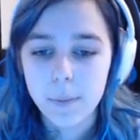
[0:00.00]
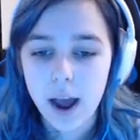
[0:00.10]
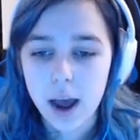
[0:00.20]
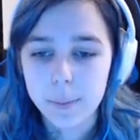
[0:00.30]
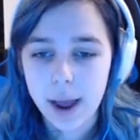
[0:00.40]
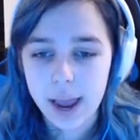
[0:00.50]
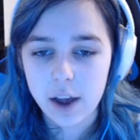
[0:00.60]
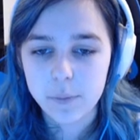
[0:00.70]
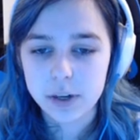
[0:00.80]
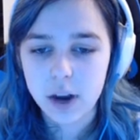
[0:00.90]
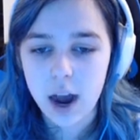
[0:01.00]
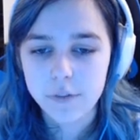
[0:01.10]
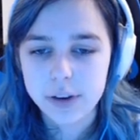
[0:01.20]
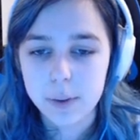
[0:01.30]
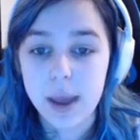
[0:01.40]
Um, I have been
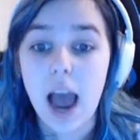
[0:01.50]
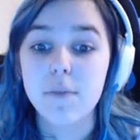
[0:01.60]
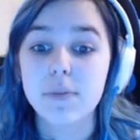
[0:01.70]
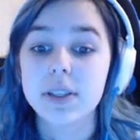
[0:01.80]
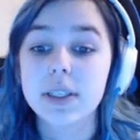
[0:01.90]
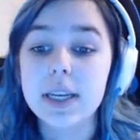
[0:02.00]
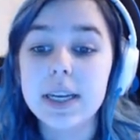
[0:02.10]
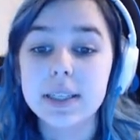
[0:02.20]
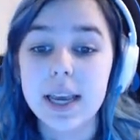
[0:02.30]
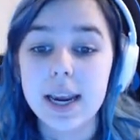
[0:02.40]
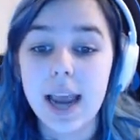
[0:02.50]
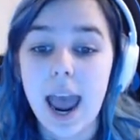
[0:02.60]
coughing a bit. I've been sneezing